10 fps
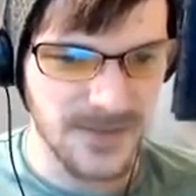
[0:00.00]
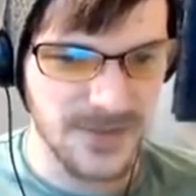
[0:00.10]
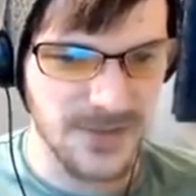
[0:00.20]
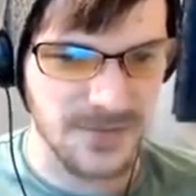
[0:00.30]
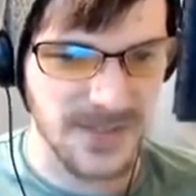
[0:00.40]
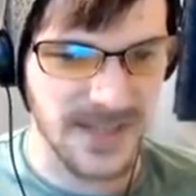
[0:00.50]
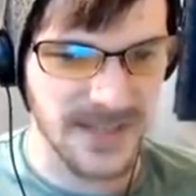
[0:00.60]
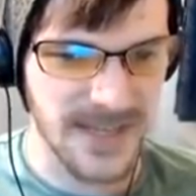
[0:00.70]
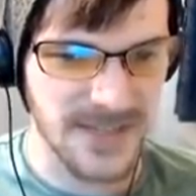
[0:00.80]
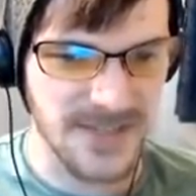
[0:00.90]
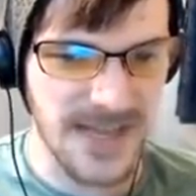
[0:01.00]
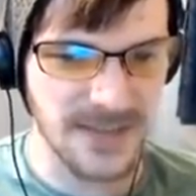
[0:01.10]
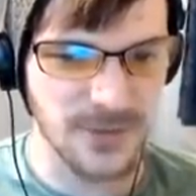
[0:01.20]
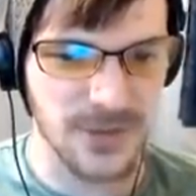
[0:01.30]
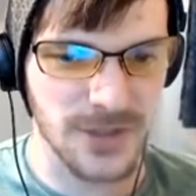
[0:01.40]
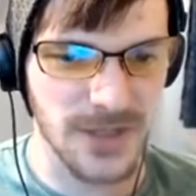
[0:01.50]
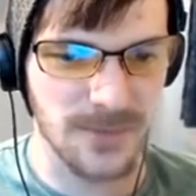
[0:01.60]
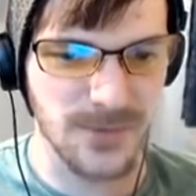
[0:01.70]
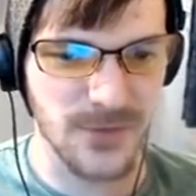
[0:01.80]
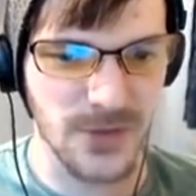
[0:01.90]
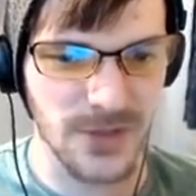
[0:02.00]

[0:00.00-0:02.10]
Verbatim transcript: Excuse me there, lads. That little club you've